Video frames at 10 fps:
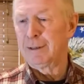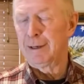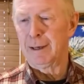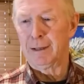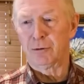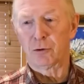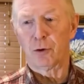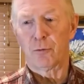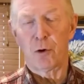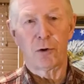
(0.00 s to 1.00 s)
and
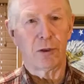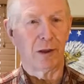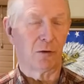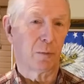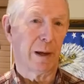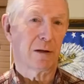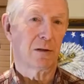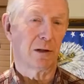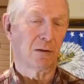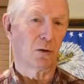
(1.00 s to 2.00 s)
so forth, the
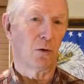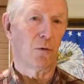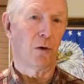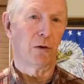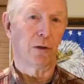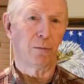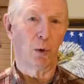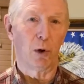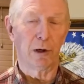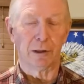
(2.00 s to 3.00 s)
inspection and so forth of
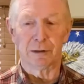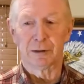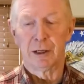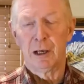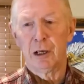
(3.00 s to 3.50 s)
boilers.